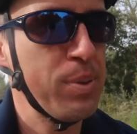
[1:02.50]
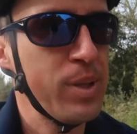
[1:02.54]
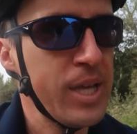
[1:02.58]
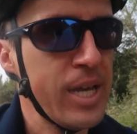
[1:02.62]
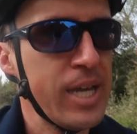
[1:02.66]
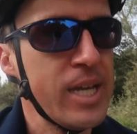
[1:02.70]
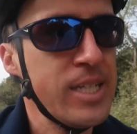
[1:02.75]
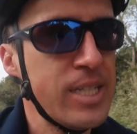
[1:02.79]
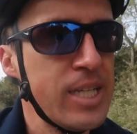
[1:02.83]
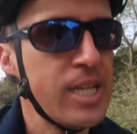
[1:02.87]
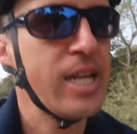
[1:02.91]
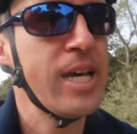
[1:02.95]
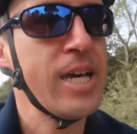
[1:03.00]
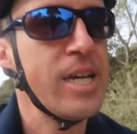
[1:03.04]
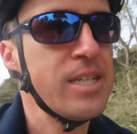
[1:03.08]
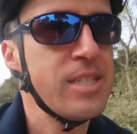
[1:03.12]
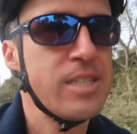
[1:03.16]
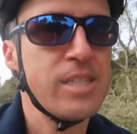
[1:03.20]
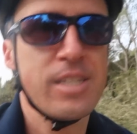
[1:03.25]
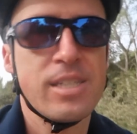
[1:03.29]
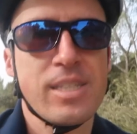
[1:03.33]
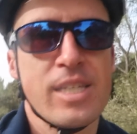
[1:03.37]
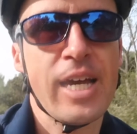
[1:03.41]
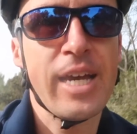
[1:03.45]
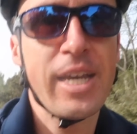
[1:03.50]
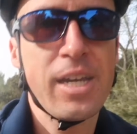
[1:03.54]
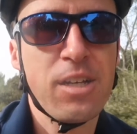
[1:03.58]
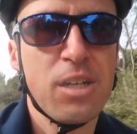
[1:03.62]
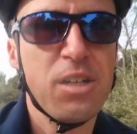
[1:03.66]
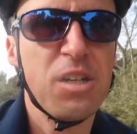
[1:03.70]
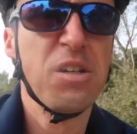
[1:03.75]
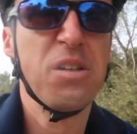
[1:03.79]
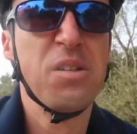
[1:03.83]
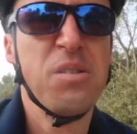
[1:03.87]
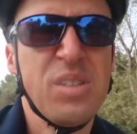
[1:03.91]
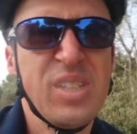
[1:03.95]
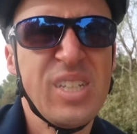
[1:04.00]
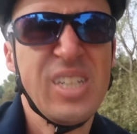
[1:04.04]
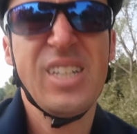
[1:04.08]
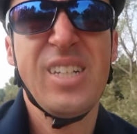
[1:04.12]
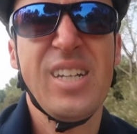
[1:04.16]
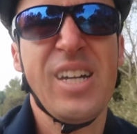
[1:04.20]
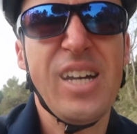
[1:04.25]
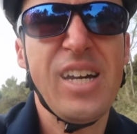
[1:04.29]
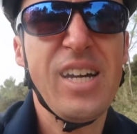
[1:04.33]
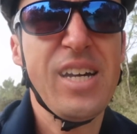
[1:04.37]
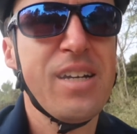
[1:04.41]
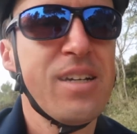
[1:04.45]
plan today is to cycle
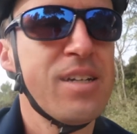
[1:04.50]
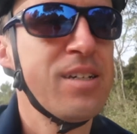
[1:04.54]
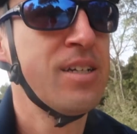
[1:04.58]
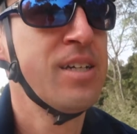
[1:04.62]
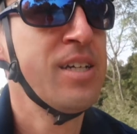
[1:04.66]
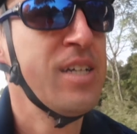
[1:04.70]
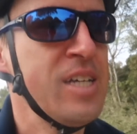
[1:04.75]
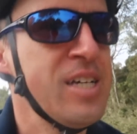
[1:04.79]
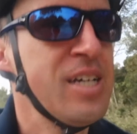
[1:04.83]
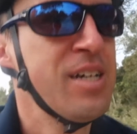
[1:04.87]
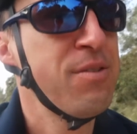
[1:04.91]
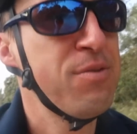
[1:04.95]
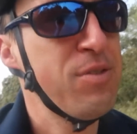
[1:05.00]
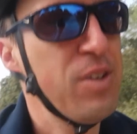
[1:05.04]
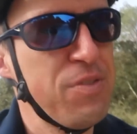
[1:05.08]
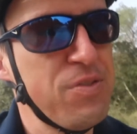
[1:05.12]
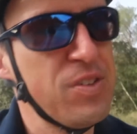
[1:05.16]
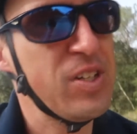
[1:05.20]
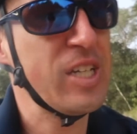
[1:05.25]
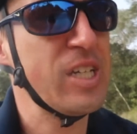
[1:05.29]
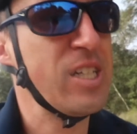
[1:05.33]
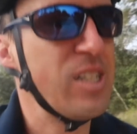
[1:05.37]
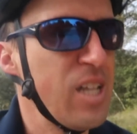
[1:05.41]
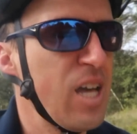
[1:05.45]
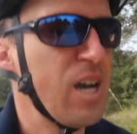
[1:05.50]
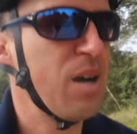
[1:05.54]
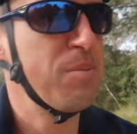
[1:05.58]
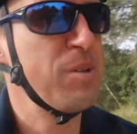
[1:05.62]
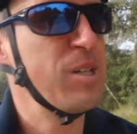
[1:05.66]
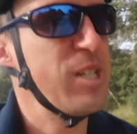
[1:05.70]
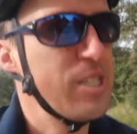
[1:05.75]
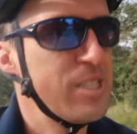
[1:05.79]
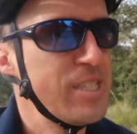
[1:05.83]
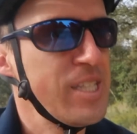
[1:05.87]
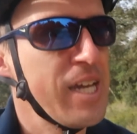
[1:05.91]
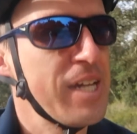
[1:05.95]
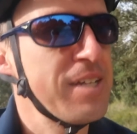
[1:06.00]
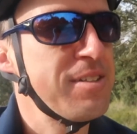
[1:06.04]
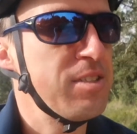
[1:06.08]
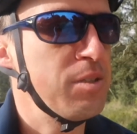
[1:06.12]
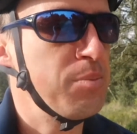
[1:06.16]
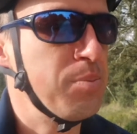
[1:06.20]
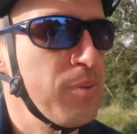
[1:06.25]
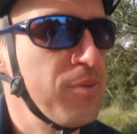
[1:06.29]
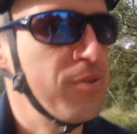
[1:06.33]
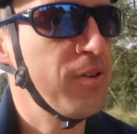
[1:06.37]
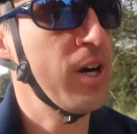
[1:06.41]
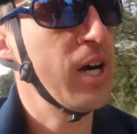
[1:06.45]
50 kilometers, not
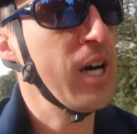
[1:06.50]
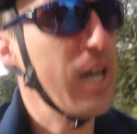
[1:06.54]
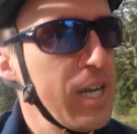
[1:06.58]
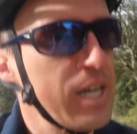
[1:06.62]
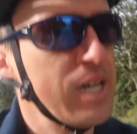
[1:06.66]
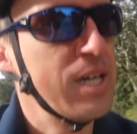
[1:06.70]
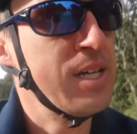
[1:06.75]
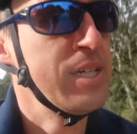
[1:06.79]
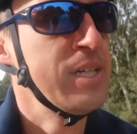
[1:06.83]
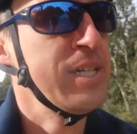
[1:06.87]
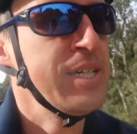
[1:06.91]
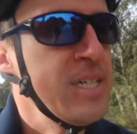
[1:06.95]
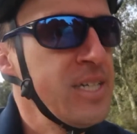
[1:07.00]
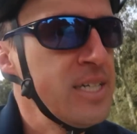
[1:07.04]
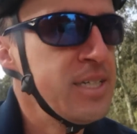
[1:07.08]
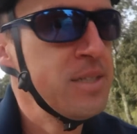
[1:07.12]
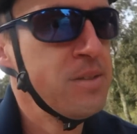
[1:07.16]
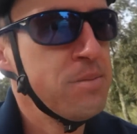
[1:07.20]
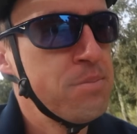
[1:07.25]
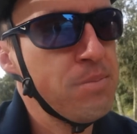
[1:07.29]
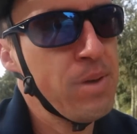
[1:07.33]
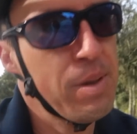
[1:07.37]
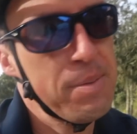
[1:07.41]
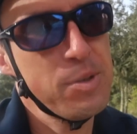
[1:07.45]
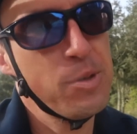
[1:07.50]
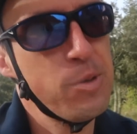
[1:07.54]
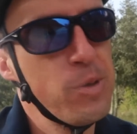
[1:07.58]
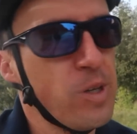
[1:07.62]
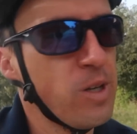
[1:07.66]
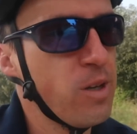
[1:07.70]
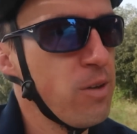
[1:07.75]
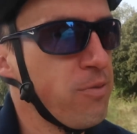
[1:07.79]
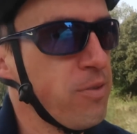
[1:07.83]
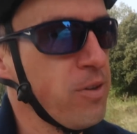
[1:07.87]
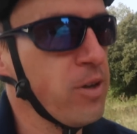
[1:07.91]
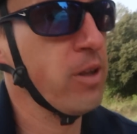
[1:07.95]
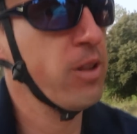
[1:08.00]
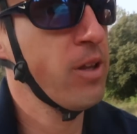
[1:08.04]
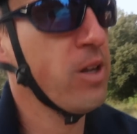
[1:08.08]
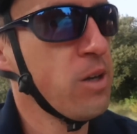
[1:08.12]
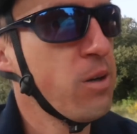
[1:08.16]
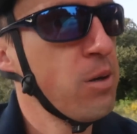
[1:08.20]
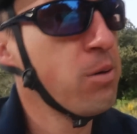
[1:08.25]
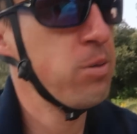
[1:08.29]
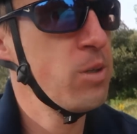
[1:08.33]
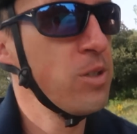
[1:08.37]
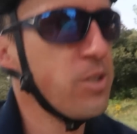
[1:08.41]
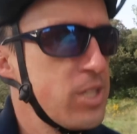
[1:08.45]
super far. Maybe we'll go further,
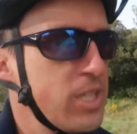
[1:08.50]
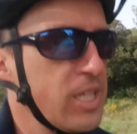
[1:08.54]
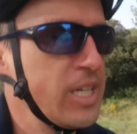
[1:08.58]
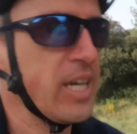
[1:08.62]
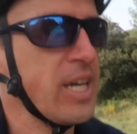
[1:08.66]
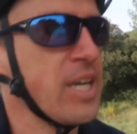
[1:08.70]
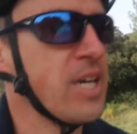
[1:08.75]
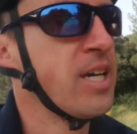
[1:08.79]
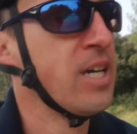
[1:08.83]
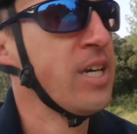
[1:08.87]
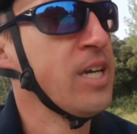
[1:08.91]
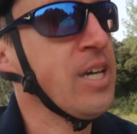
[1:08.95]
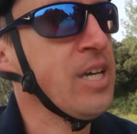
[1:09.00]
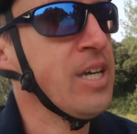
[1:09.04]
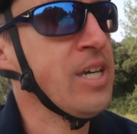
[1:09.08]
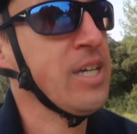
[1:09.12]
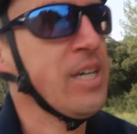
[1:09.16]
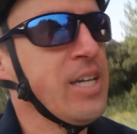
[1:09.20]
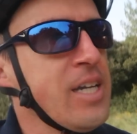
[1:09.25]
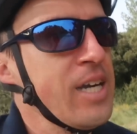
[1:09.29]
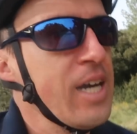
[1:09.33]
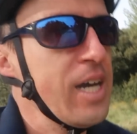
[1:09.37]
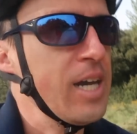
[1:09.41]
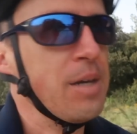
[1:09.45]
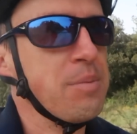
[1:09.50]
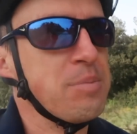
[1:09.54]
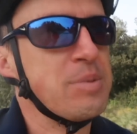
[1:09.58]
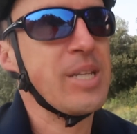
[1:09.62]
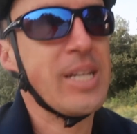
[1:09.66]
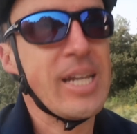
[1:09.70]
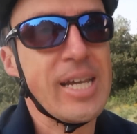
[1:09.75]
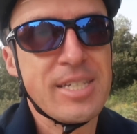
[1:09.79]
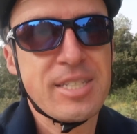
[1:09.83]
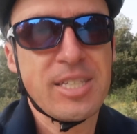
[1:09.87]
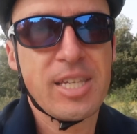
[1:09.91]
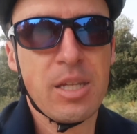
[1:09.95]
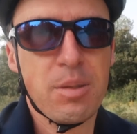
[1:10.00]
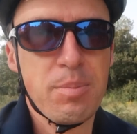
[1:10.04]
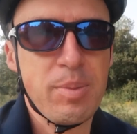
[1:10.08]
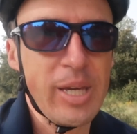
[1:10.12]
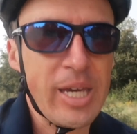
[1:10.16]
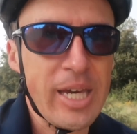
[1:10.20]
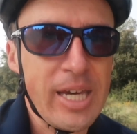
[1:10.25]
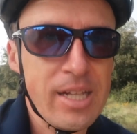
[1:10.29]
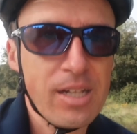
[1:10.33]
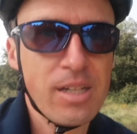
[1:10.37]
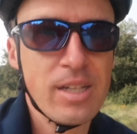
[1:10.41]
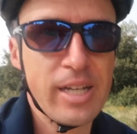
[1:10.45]
we'll see. Today's gonna be
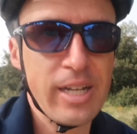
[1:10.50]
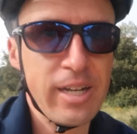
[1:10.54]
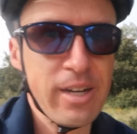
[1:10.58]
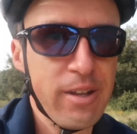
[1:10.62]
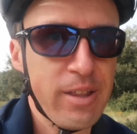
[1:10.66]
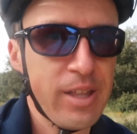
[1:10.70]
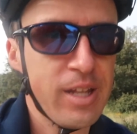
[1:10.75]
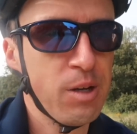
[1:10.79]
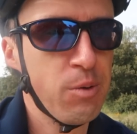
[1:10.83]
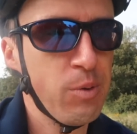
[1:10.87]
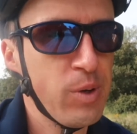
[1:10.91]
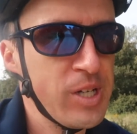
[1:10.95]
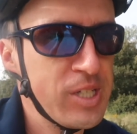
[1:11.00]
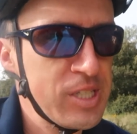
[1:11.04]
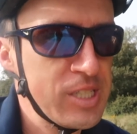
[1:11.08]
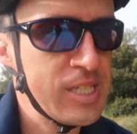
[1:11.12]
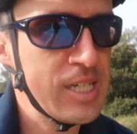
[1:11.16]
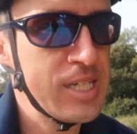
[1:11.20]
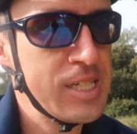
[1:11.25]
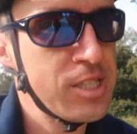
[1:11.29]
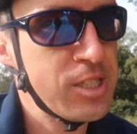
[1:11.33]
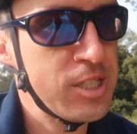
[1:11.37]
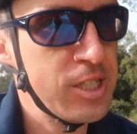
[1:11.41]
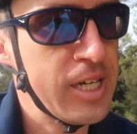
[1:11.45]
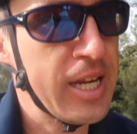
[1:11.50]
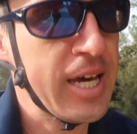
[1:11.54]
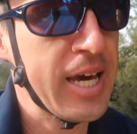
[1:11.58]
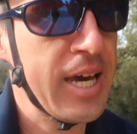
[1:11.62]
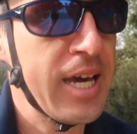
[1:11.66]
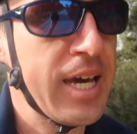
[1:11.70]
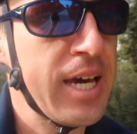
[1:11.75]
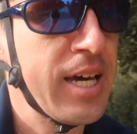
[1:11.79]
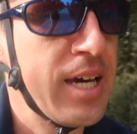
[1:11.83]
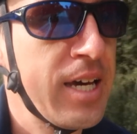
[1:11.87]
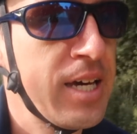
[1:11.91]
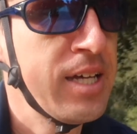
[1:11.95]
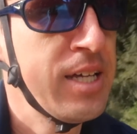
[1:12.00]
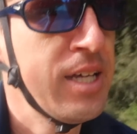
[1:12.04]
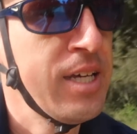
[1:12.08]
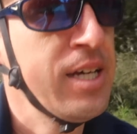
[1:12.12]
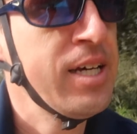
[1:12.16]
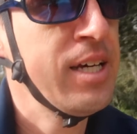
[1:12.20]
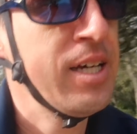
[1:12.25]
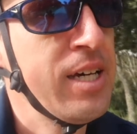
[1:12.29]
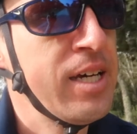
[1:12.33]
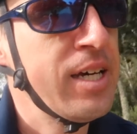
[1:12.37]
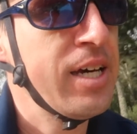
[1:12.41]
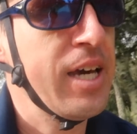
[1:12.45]
hillier than it was yesterday.
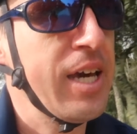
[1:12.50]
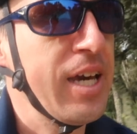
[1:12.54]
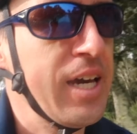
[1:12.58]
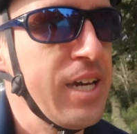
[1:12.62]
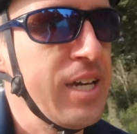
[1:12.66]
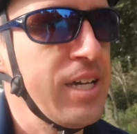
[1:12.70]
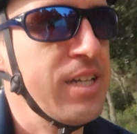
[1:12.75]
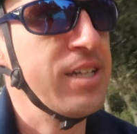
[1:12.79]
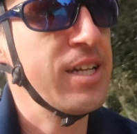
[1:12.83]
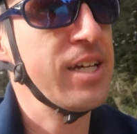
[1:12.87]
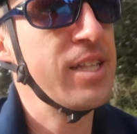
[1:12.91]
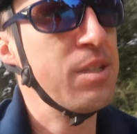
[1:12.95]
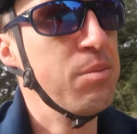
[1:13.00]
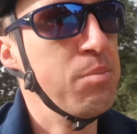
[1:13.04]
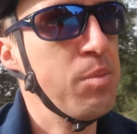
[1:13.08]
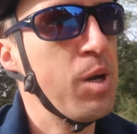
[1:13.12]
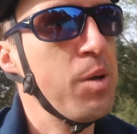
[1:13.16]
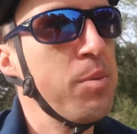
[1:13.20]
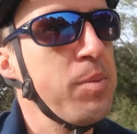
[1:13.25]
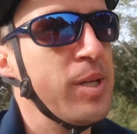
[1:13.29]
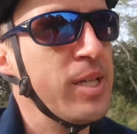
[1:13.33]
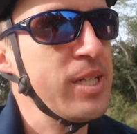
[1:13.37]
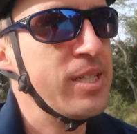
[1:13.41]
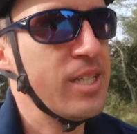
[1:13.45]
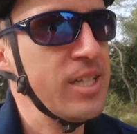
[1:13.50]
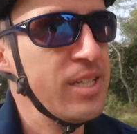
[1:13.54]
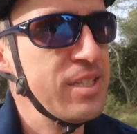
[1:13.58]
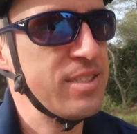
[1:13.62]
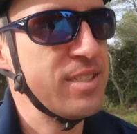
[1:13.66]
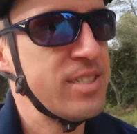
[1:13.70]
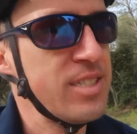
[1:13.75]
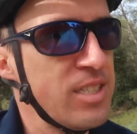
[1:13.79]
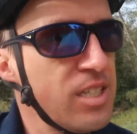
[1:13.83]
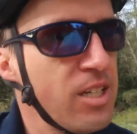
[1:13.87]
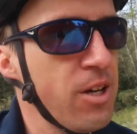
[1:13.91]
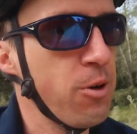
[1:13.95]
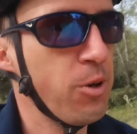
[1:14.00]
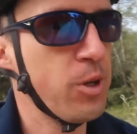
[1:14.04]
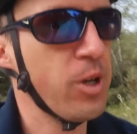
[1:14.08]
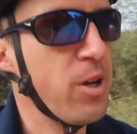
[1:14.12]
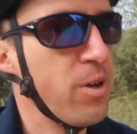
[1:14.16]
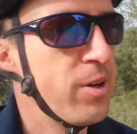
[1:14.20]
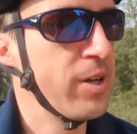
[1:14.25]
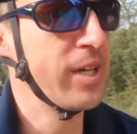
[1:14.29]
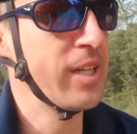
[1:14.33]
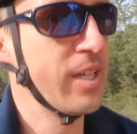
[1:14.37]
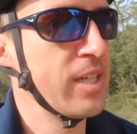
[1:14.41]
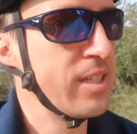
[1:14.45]
And at the moment it's slow
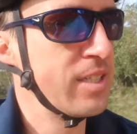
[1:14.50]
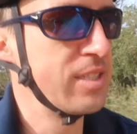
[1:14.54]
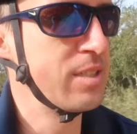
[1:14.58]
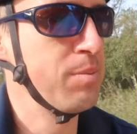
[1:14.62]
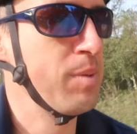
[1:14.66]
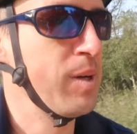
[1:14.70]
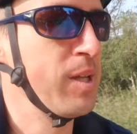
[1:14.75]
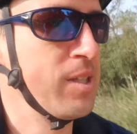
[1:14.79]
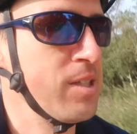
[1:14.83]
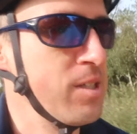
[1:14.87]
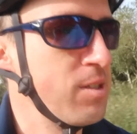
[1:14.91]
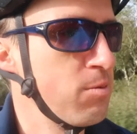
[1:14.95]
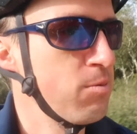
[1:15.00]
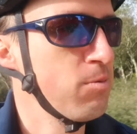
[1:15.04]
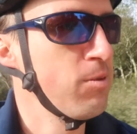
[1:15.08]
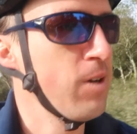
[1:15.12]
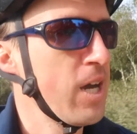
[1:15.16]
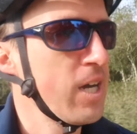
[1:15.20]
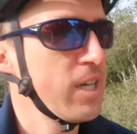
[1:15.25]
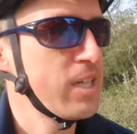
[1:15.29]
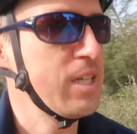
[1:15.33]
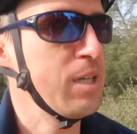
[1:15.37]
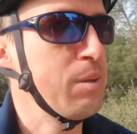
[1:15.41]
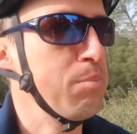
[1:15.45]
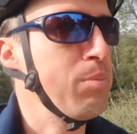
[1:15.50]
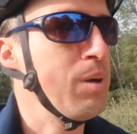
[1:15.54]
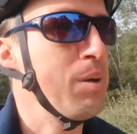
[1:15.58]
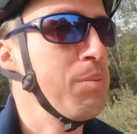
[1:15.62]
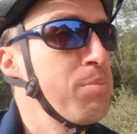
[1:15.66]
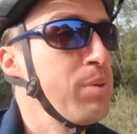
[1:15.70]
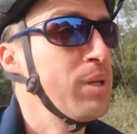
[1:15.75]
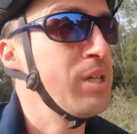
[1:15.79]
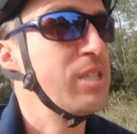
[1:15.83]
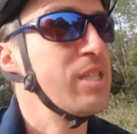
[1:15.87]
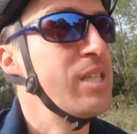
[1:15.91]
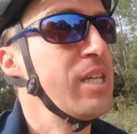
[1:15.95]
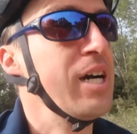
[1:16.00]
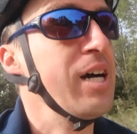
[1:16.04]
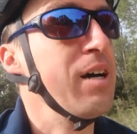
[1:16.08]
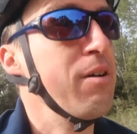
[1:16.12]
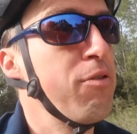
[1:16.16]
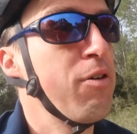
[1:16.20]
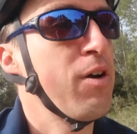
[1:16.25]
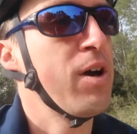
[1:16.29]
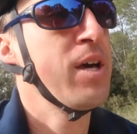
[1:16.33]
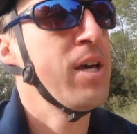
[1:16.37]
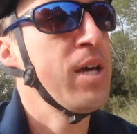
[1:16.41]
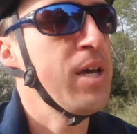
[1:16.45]
going because I'm on this rocky, bumpy
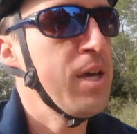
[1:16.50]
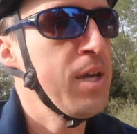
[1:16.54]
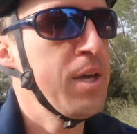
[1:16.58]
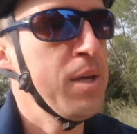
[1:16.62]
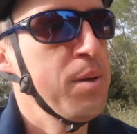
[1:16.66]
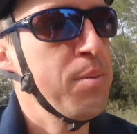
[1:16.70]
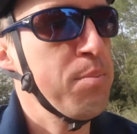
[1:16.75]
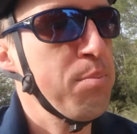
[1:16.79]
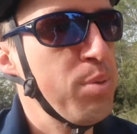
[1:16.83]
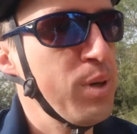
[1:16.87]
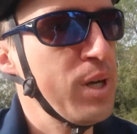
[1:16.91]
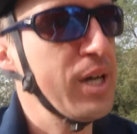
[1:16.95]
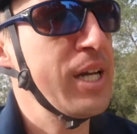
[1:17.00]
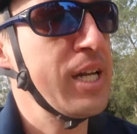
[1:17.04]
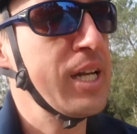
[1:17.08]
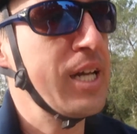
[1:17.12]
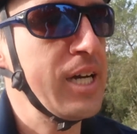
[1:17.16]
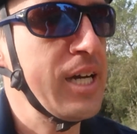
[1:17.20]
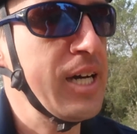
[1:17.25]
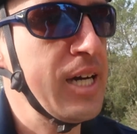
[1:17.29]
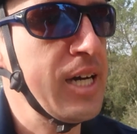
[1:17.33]
stuff. But